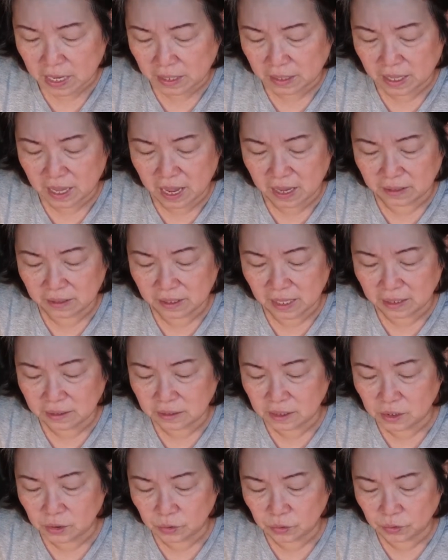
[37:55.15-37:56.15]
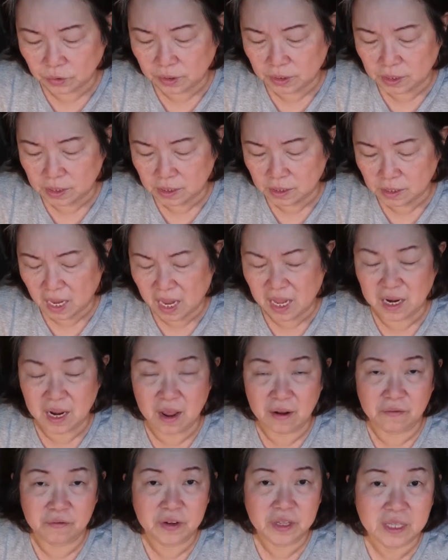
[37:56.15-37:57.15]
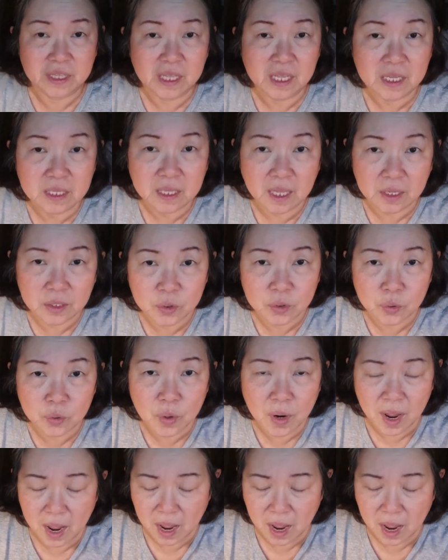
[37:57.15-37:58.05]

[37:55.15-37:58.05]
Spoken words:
There's nothing to see, and everything that you